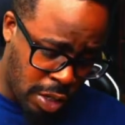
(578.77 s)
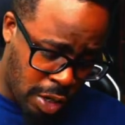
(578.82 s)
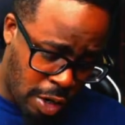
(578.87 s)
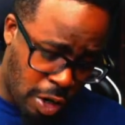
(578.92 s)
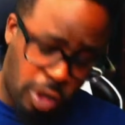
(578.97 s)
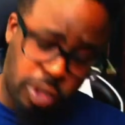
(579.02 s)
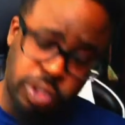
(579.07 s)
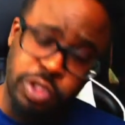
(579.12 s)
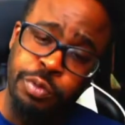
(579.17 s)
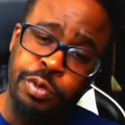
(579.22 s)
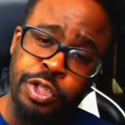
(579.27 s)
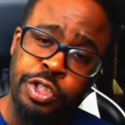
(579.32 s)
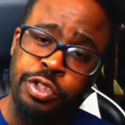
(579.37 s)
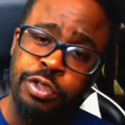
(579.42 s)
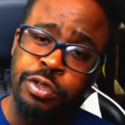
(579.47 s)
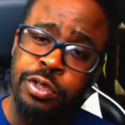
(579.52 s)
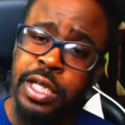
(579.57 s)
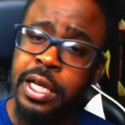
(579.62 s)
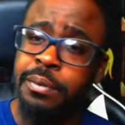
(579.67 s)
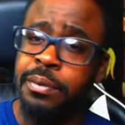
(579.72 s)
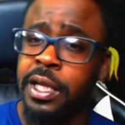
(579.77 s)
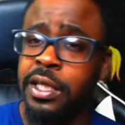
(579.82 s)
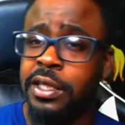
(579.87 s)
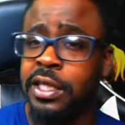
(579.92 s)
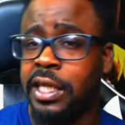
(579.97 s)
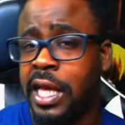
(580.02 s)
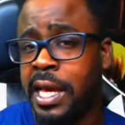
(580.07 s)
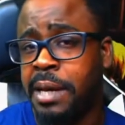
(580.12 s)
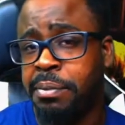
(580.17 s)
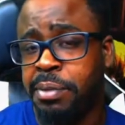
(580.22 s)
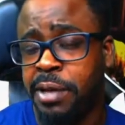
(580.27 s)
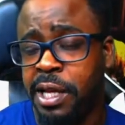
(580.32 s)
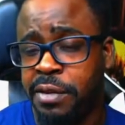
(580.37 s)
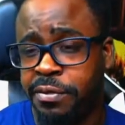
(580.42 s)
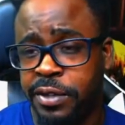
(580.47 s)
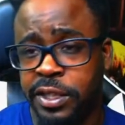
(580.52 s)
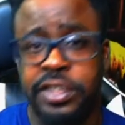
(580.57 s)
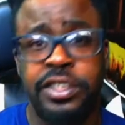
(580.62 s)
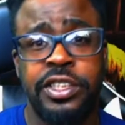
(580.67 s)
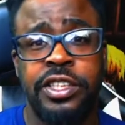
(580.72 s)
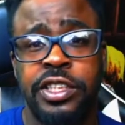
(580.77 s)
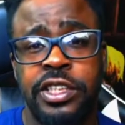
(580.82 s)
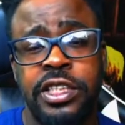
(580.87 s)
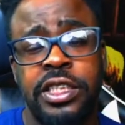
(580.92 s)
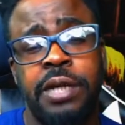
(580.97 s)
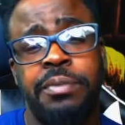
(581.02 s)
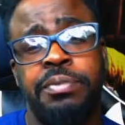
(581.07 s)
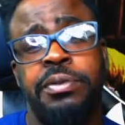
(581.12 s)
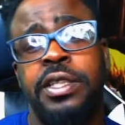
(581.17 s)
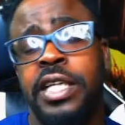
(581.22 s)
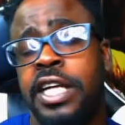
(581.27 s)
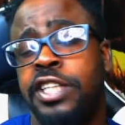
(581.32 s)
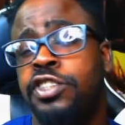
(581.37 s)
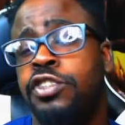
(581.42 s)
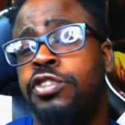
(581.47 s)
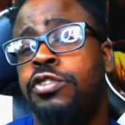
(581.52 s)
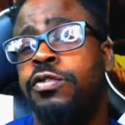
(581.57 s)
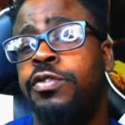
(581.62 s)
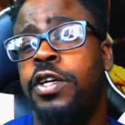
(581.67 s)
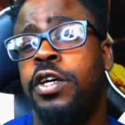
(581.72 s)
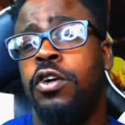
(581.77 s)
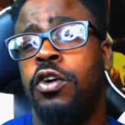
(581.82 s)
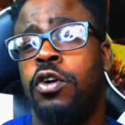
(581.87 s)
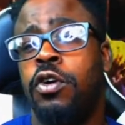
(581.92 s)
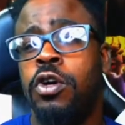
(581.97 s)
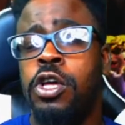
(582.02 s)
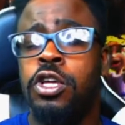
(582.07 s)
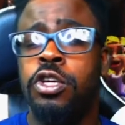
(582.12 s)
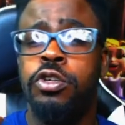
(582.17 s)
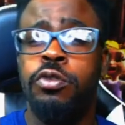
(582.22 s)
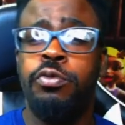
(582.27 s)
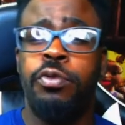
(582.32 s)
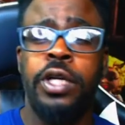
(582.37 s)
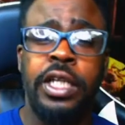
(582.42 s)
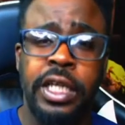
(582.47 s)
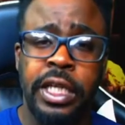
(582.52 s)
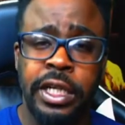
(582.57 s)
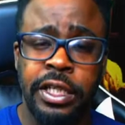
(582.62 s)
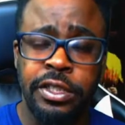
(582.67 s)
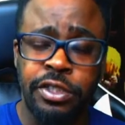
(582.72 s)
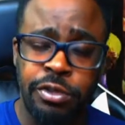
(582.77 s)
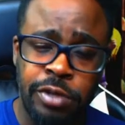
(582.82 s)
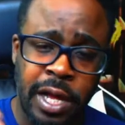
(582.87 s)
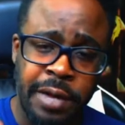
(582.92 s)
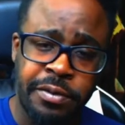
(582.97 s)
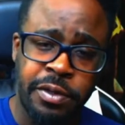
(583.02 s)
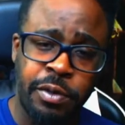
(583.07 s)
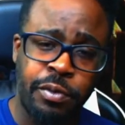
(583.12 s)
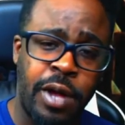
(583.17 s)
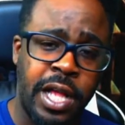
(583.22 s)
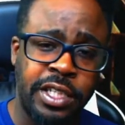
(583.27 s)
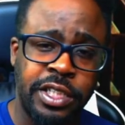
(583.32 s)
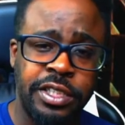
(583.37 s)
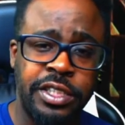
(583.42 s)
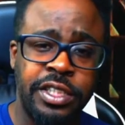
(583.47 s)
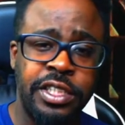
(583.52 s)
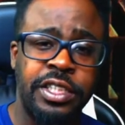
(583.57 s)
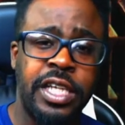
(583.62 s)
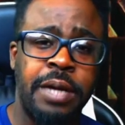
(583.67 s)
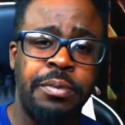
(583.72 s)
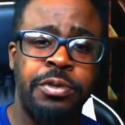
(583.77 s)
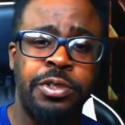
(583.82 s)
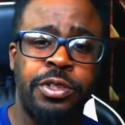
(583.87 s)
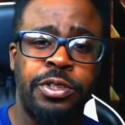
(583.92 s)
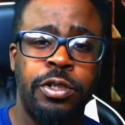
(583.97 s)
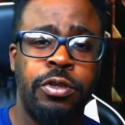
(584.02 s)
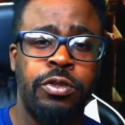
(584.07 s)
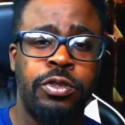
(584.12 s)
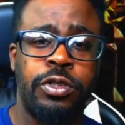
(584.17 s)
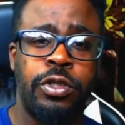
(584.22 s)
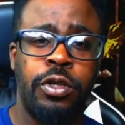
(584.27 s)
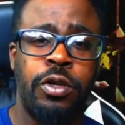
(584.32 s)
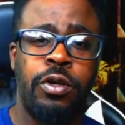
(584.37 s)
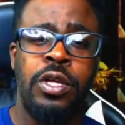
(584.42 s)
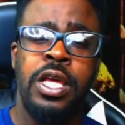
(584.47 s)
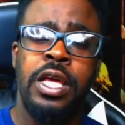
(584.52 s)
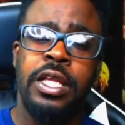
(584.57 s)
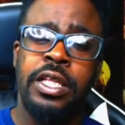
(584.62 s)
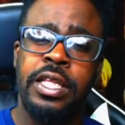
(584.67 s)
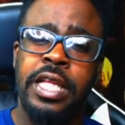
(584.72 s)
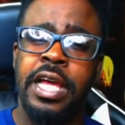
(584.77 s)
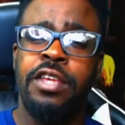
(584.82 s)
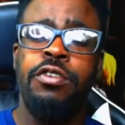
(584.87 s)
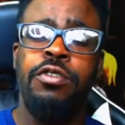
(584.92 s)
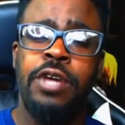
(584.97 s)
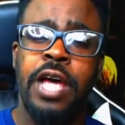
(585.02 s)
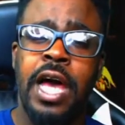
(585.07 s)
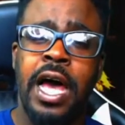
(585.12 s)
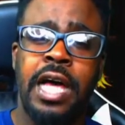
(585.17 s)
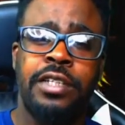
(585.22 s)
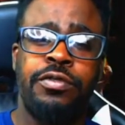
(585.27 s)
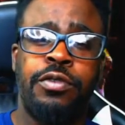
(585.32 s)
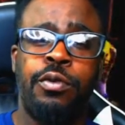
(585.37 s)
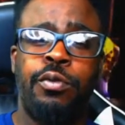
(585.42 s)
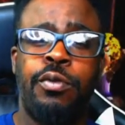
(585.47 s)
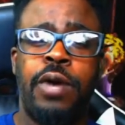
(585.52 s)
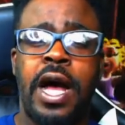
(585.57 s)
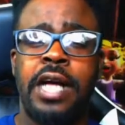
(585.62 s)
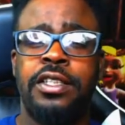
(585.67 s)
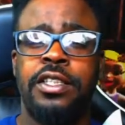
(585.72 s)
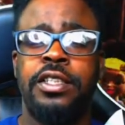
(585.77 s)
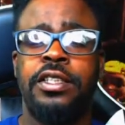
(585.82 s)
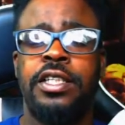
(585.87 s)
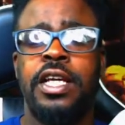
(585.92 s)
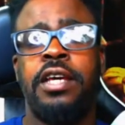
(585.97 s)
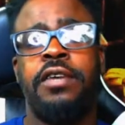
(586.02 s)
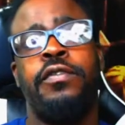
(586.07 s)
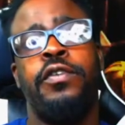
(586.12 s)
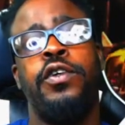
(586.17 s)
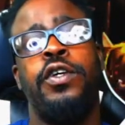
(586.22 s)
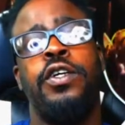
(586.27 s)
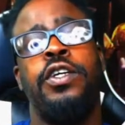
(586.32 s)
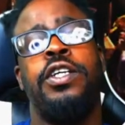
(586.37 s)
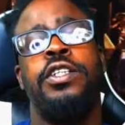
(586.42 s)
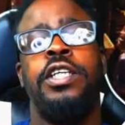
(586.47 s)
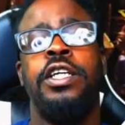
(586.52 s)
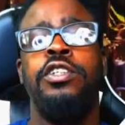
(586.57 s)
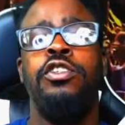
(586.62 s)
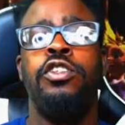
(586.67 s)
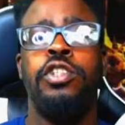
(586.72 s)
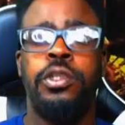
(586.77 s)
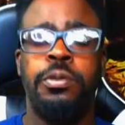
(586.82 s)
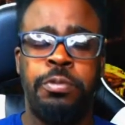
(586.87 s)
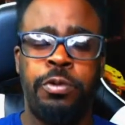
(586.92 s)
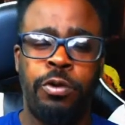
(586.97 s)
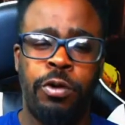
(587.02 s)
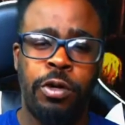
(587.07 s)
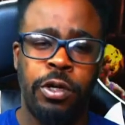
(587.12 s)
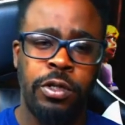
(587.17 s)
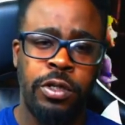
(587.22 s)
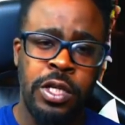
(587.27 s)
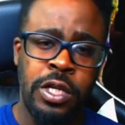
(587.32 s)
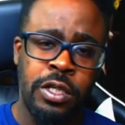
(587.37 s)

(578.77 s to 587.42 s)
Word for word: Also, what do you think about the gameplay footage? Is it something that you feel you want to get into after watching this episode? So, thank you guys for watching. Thank you for your continued support.